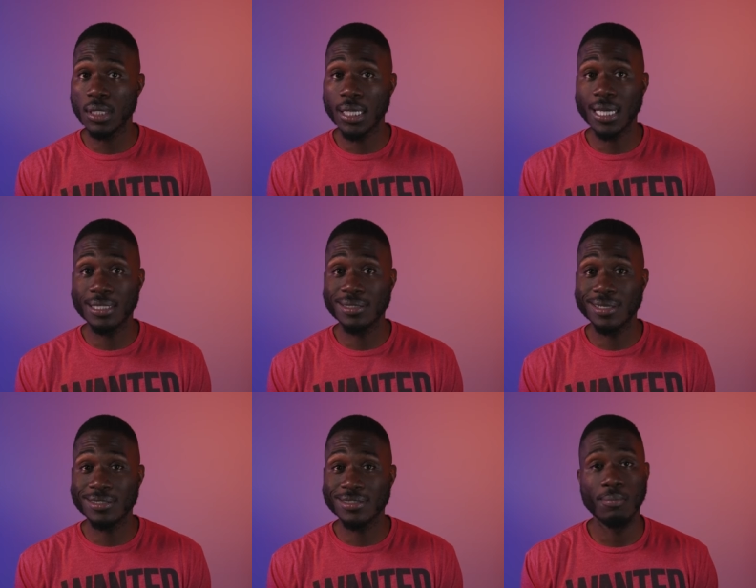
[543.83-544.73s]
I got it
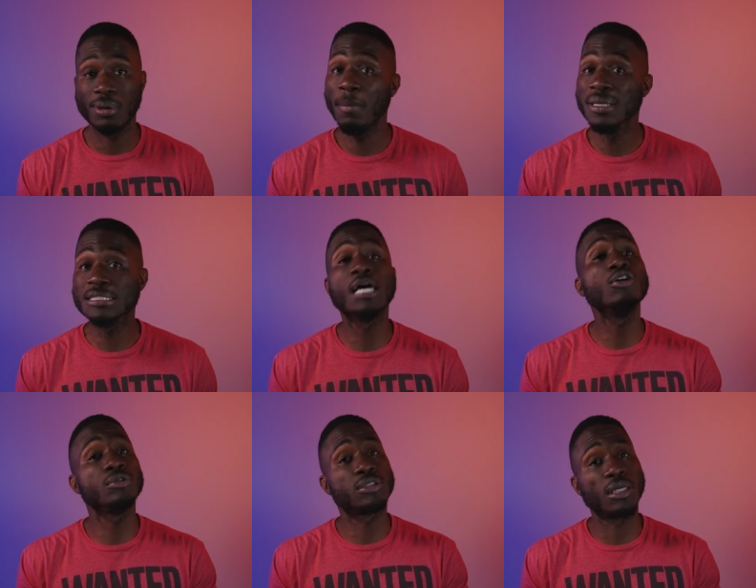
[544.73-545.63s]
done. But I'm gonna tell
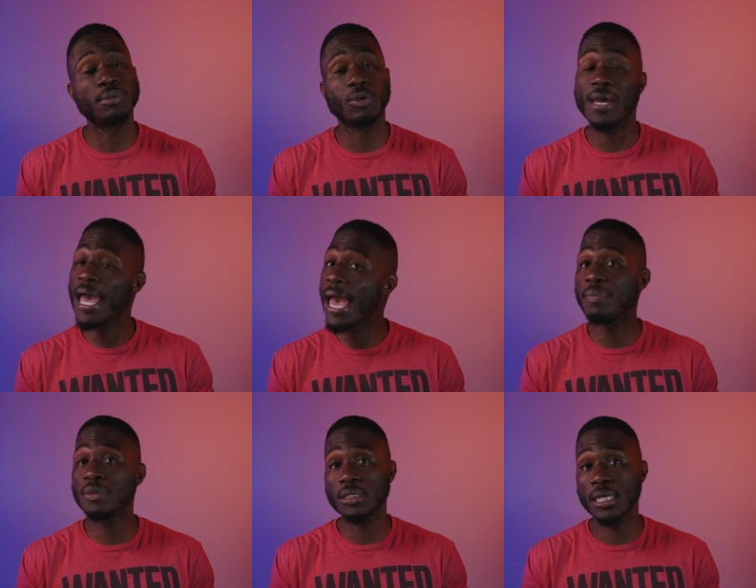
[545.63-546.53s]
you something what
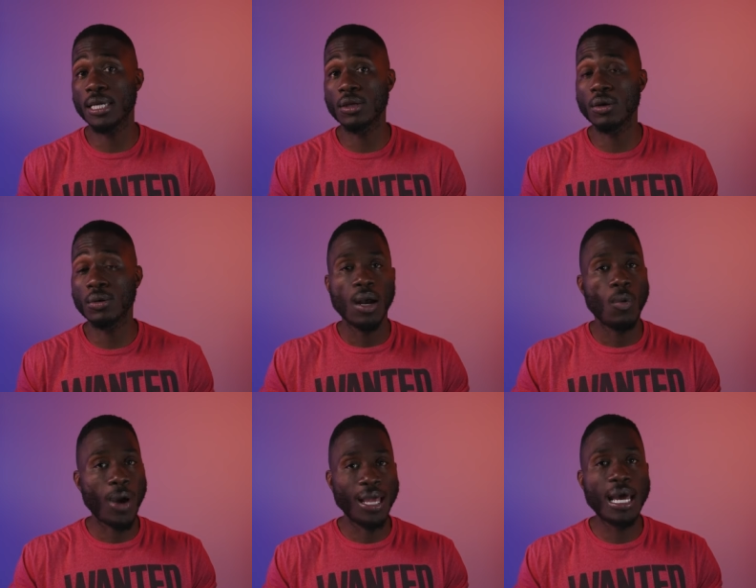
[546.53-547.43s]
happened today though.
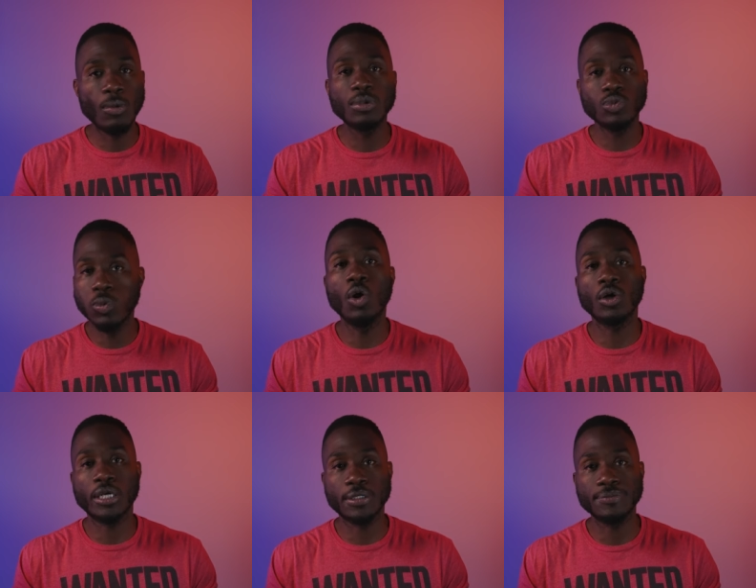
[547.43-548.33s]
While I was
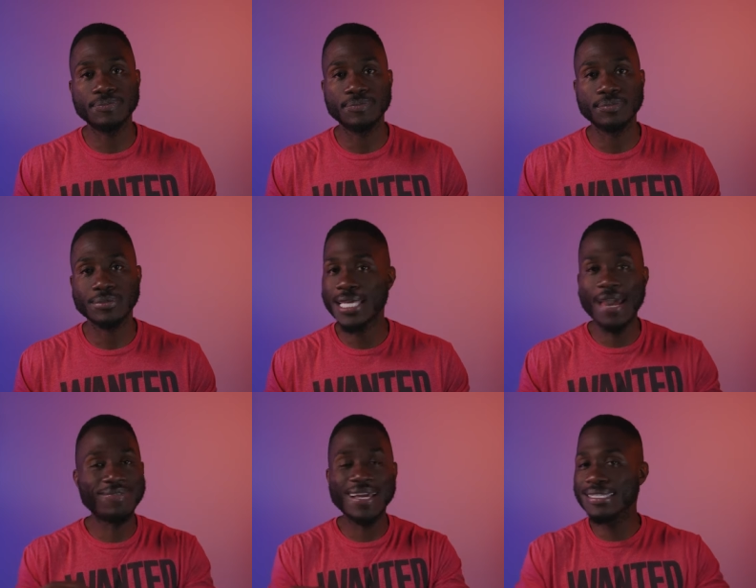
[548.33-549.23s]
walking,
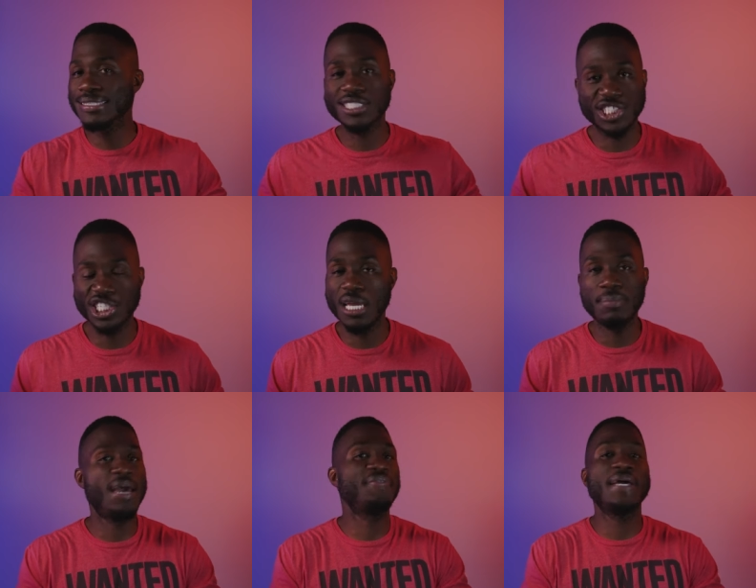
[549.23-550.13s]
after I did the
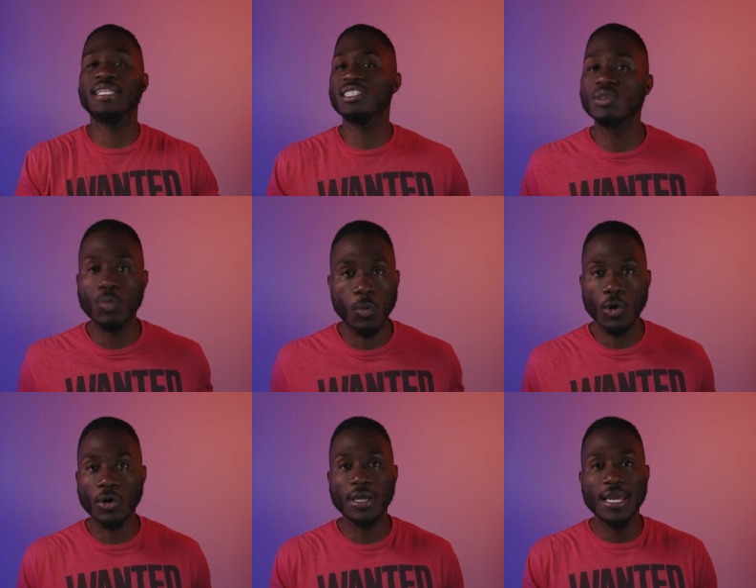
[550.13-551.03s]
gym, after I did some
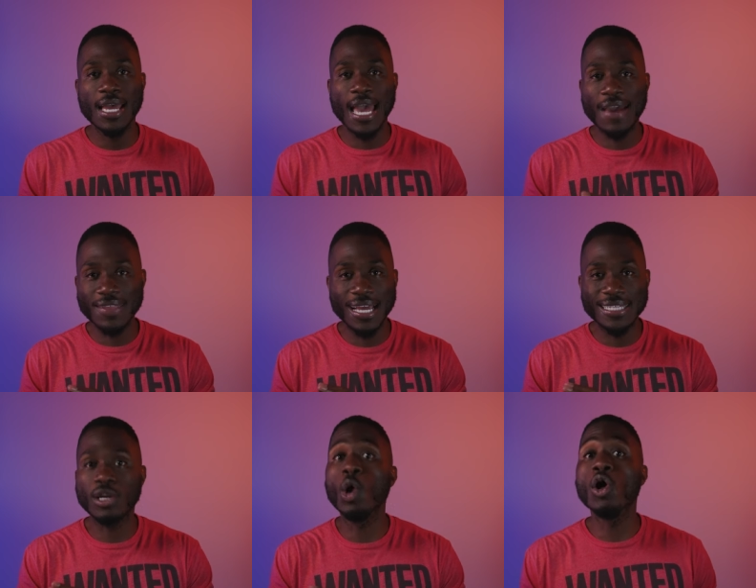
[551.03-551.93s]
work, after I
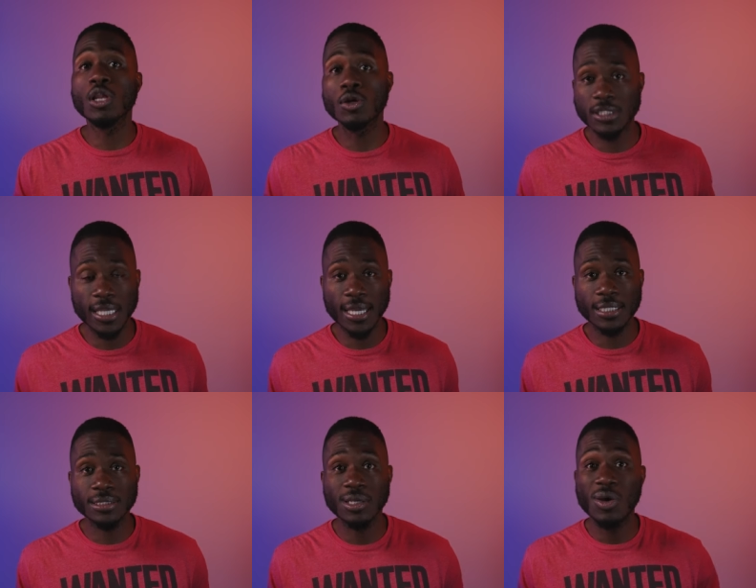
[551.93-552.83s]
did all those
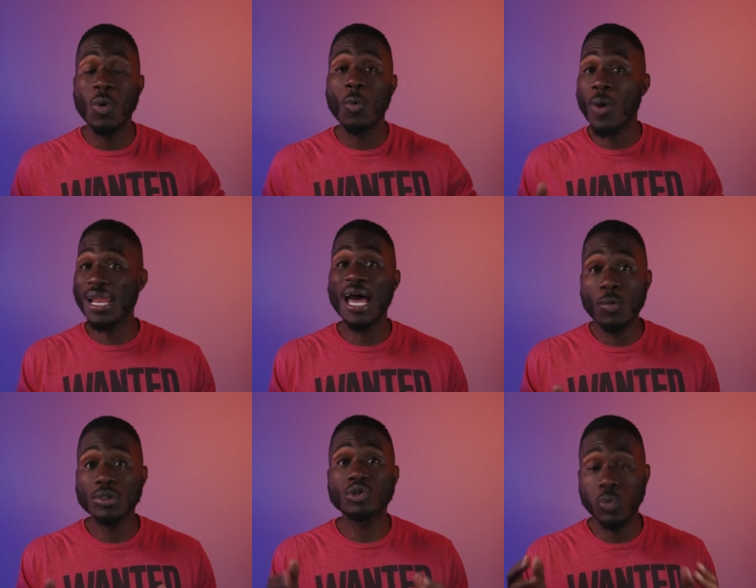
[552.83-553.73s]
things, while I
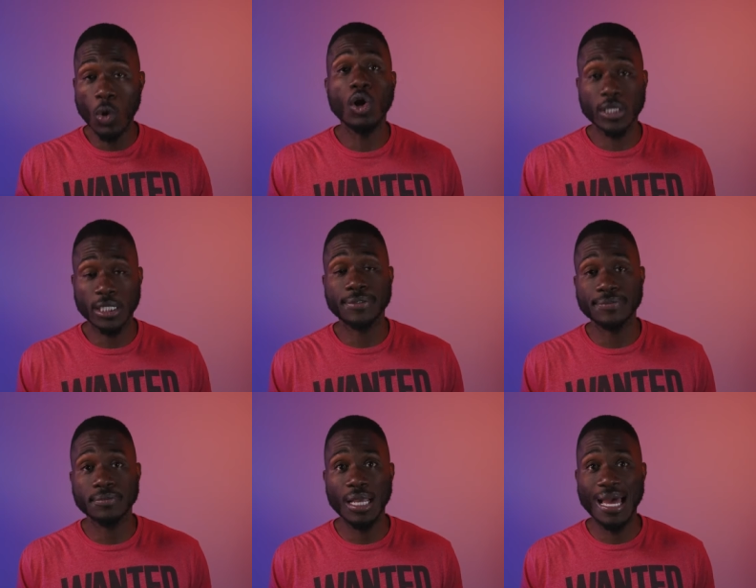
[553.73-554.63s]
was walking,
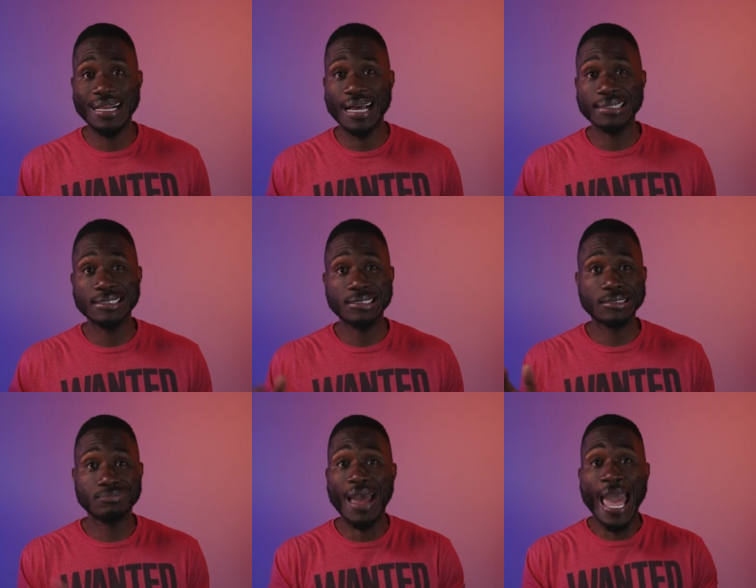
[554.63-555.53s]
I got
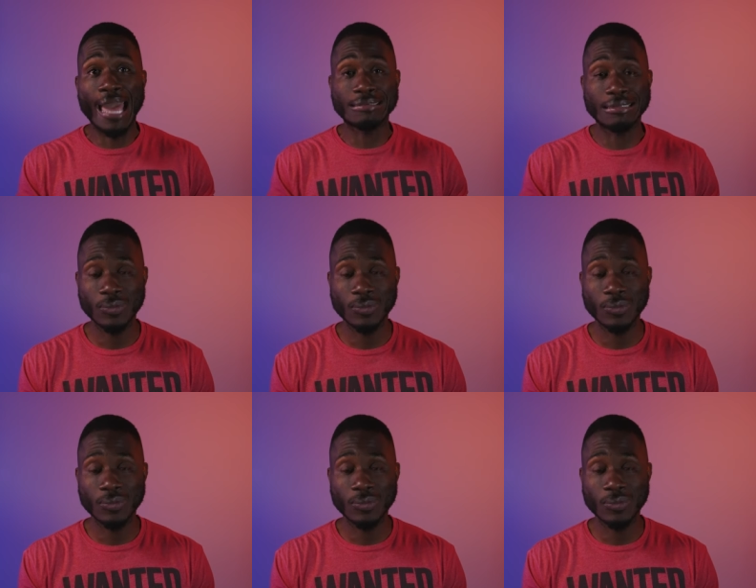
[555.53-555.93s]
smacked